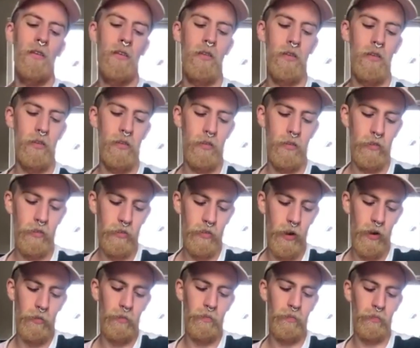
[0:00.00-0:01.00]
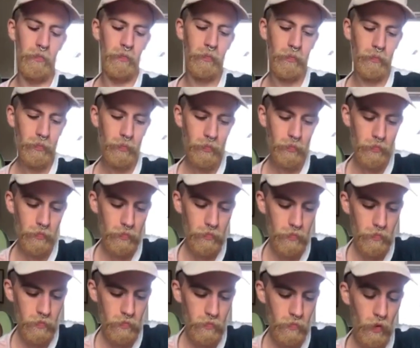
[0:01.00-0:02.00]
So,
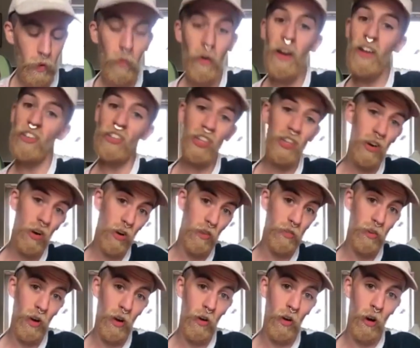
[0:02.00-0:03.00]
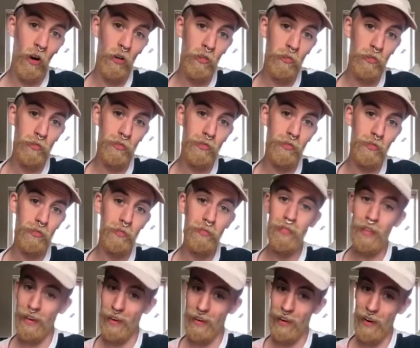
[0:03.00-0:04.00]
we're actually not far off the end
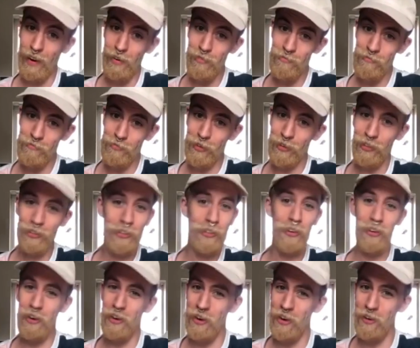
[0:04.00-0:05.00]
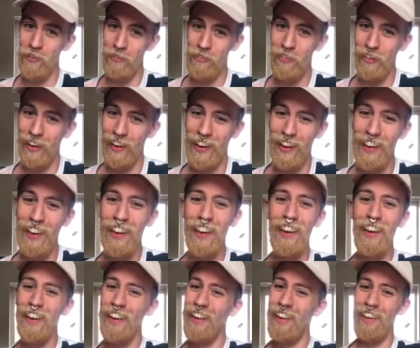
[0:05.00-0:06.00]
now, which hopefully
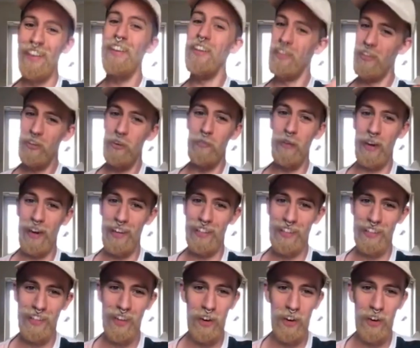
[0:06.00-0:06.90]
you'll be glad to know.